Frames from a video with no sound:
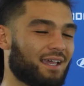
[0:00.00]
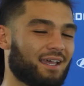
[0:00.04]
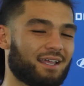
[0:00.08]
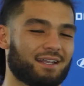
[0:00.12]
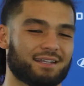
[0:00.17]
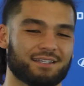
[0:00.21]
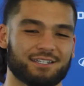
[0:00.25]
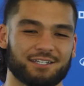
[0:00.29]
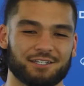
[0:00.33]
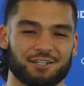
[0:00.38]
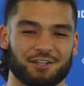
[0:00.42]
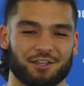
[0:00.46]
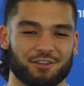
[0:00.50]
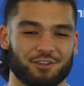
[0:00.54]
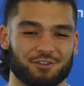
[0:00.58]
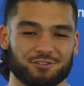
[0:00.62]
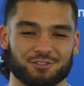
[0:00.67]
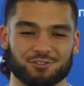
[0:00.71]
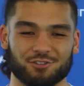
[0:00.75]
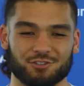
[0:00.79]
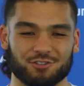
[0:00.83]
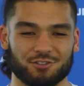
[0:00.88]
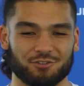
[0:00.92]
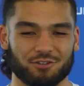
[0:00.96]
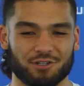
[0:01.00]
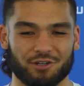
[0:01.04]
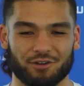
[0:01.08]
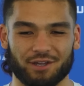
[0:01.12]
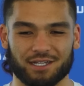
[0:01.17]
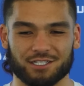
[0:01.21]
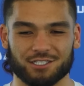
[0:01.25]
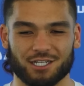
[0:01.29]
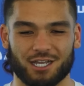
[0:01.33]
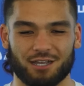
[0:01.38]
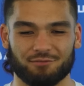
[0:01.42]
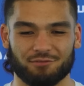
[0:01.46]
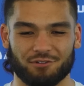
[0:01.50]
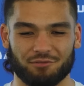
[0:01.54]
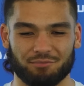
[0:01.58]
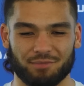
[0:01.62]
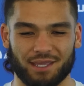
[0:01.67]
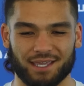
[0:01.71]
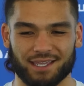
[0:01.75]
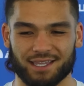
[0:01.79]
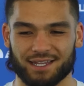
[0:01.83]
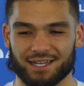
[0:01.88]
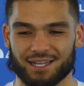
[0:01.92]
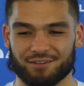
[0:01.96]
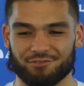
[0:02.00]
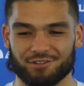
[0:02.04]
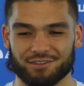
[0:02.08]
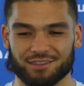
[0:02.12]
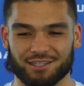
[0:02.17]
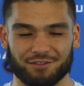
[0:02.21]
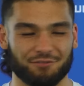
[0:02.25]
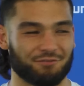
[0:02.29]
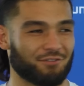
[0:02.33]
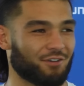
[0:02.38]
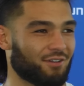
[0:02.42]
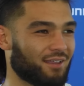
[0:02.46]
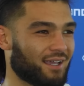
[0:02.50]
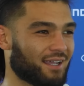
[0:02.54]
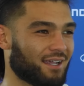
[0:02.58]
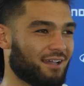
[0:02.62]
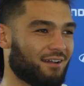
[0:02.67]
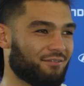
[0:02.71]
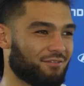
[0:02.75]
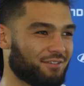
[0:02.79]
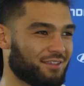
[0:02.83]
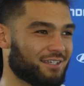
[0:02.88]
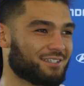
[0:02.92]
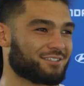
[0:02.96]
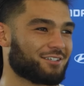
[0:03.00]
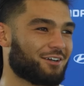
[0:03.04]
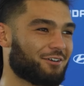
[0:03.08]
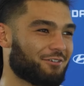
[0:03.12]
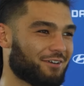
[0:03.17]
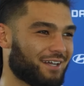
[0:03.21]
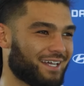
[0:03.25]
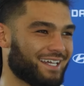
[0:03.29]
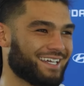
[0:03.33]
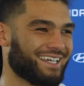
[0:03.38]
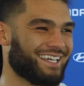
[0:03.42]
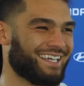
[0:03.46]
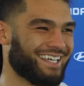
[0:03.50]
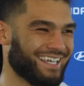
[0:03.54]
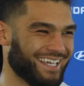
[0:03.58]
and those two do a great job of making everything feel like everything's all right.